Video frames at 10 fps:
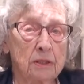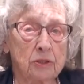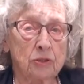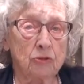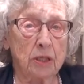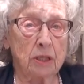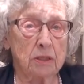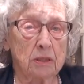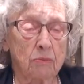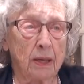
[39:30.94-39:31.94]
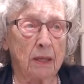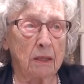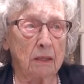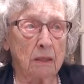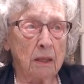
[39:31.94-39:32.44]
the street.
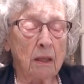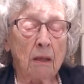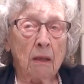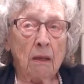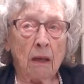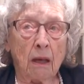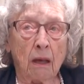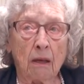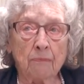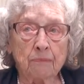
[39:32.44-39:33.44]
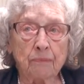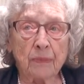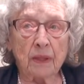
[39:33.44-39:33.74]
Well, the